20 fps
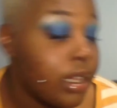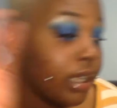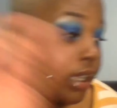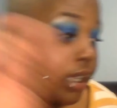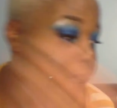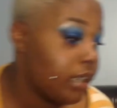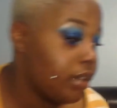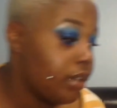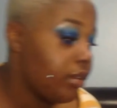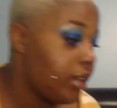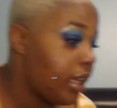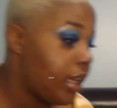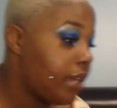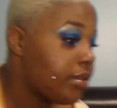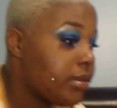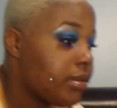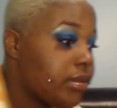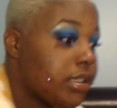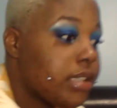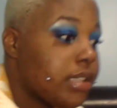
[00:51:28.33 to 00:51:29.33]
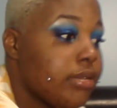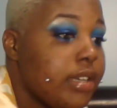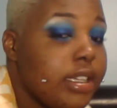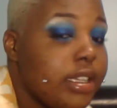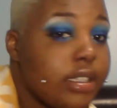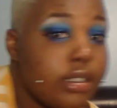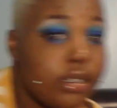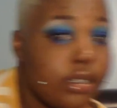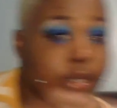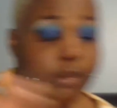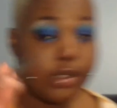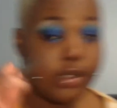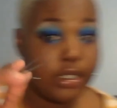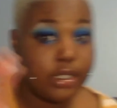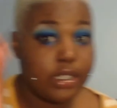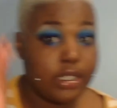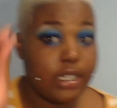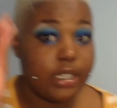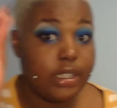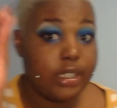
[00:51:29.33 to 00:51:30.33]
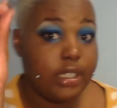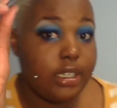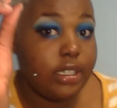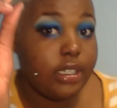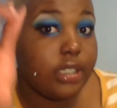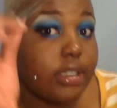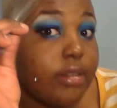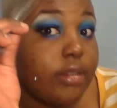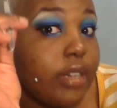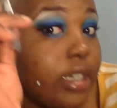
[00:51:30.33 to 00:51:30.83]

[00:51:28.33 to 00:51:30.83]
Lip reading: And I do have some tweezers. I'm going to take these